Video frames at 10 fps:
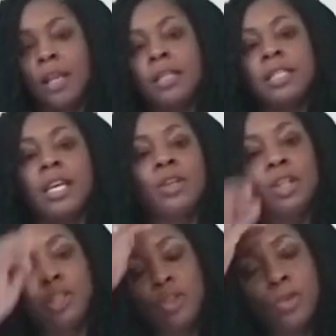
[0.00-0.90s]
tell you a
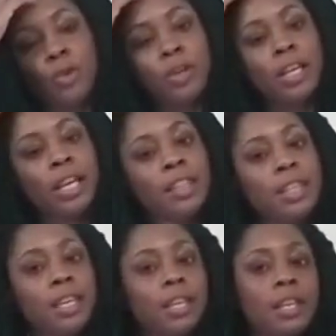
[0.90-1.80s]
little story, and
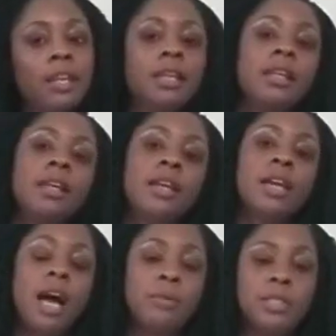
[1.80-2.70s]
then
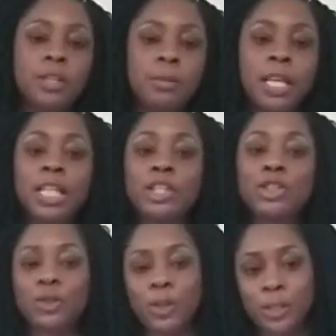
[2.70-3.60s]
I'm just going to make this
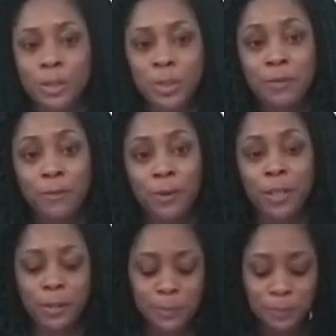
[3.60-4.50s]
short and sweet for
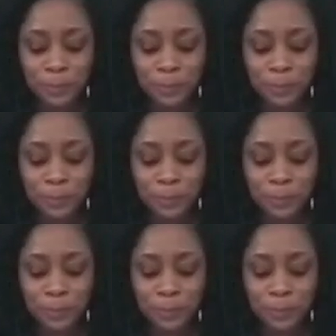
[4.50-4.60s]
you.